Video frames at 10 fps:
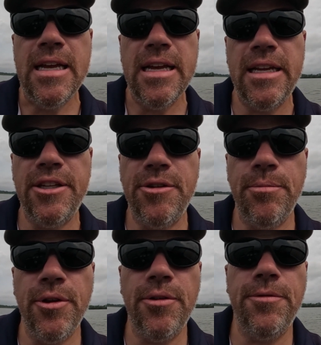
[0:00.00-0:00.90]
It is a
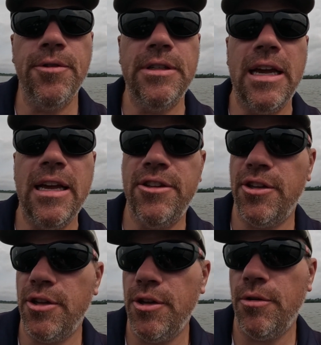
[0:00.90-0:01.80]
beautiful day. It's
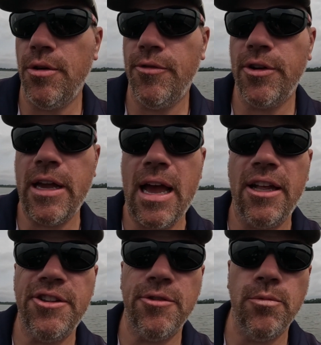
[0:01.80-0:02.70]
a little overcast.